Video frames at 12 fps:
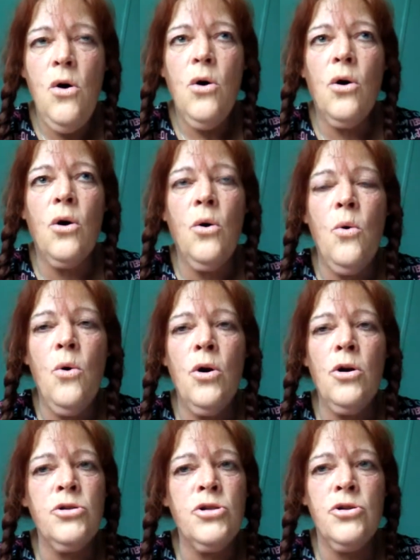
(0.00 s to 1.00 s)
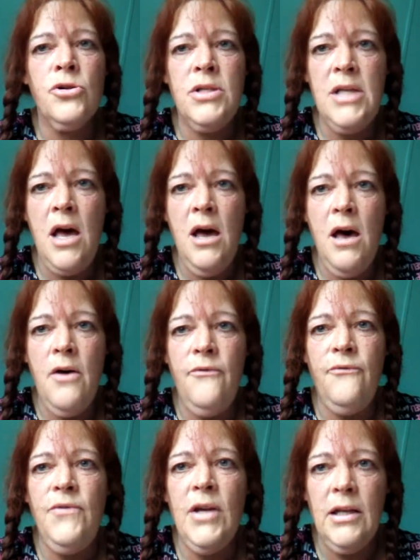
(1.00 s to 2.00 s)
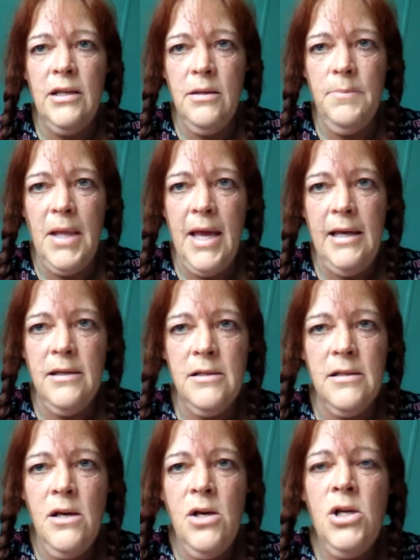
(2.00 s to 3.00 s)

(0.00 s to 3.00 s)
or orchards of fill in the blanks.